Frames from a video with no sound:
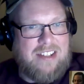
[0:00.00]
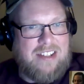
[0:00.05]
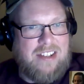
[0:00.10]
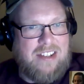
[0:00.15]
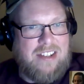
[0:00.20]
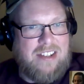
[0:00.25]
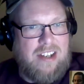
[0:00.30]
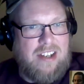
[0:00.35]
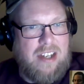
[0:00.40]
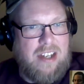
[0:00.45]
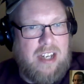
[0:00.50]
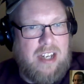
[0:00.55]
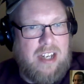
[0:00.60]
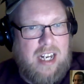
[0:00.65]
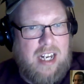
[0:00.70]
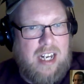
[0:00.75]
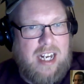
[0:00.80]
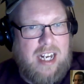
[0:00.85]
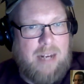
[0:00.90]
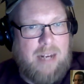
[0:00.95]
are the
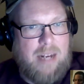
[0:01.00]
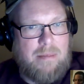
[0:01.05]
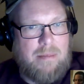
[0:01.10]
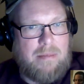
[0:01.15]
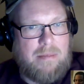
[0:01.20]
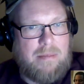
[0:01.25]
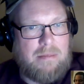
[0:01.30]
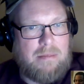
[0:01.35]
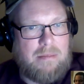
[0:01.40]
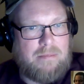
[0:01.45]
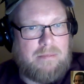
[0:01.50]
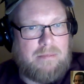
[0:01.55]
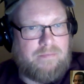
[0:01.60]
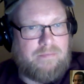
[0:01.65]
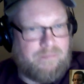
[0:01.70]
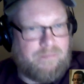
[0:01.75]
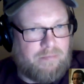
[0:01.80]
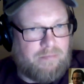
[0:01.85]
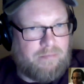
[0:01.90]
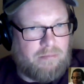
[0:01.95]
attacks the